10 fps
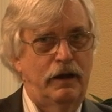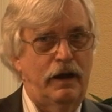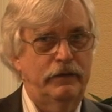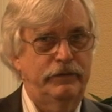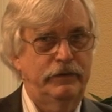
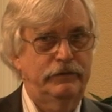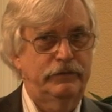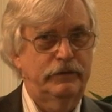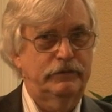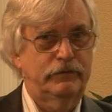I think
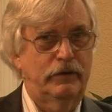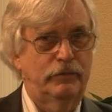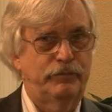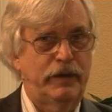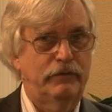that
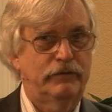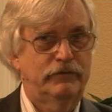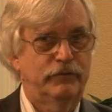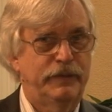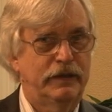
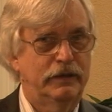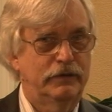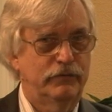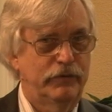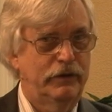parents are
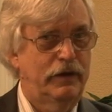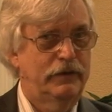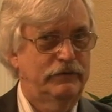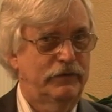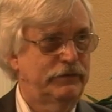beginning to
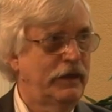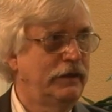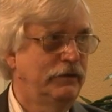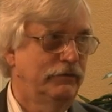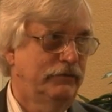realize that they
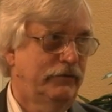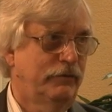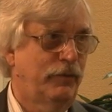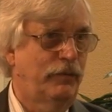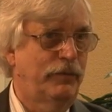use
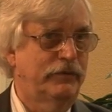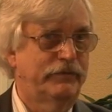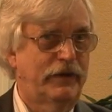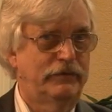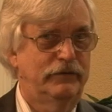their mobile
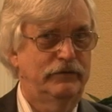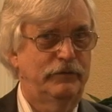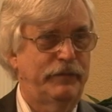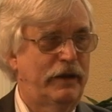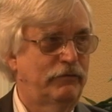devices
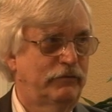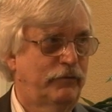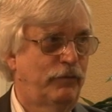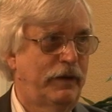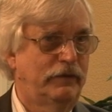in
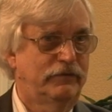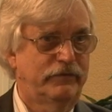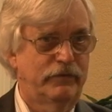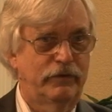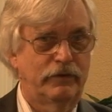powerful ways
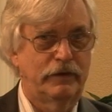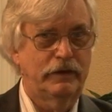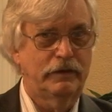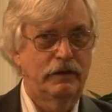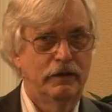for
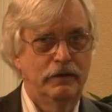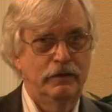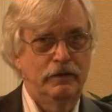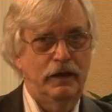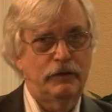learning.
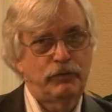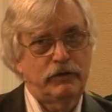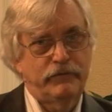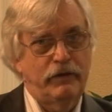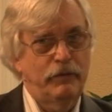And we're
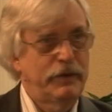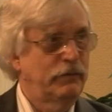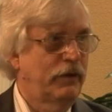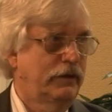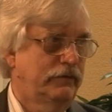
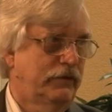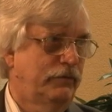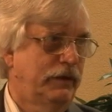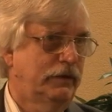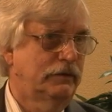developing ways that
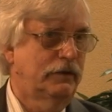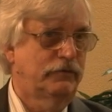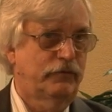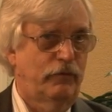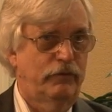we can
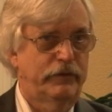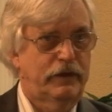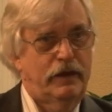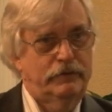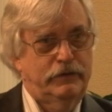control the
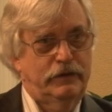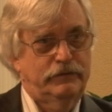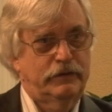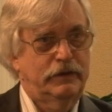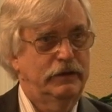
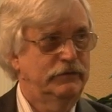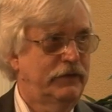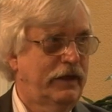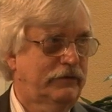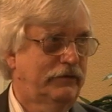content that kids
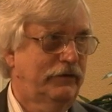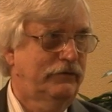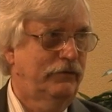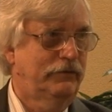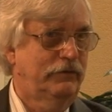
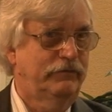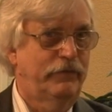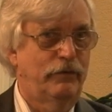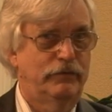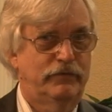access on their
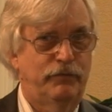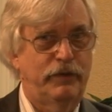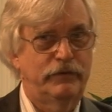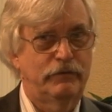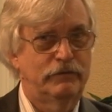phones
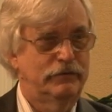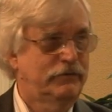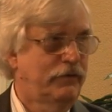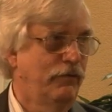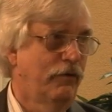when they're in
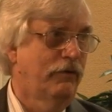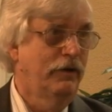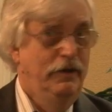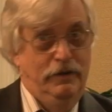school